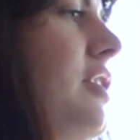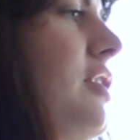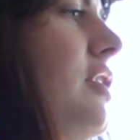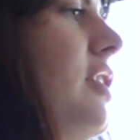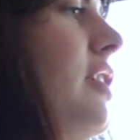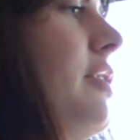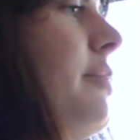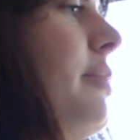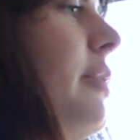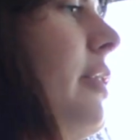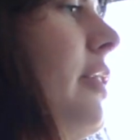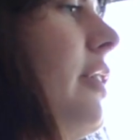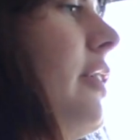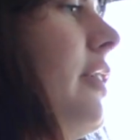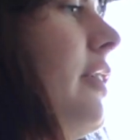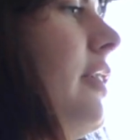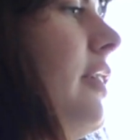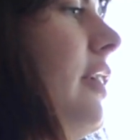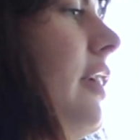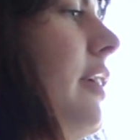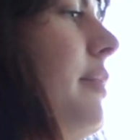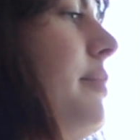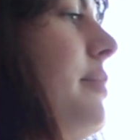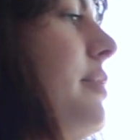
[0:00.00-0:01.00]
do you know what?
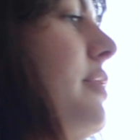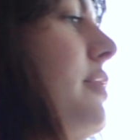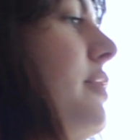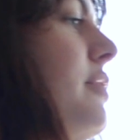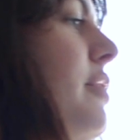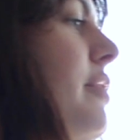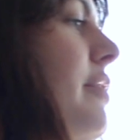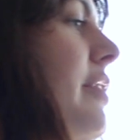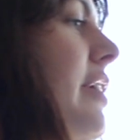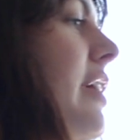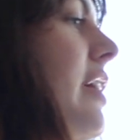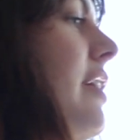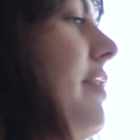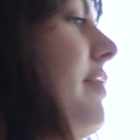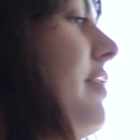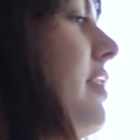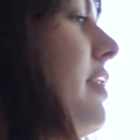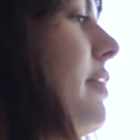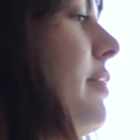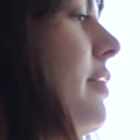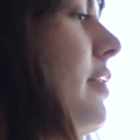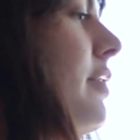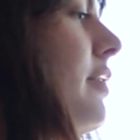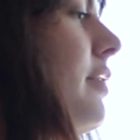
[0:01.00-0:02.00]
I'm sorry,
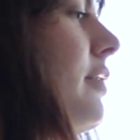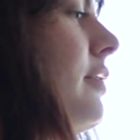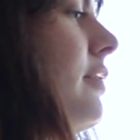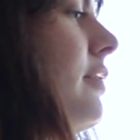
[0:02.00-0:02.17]
everyone.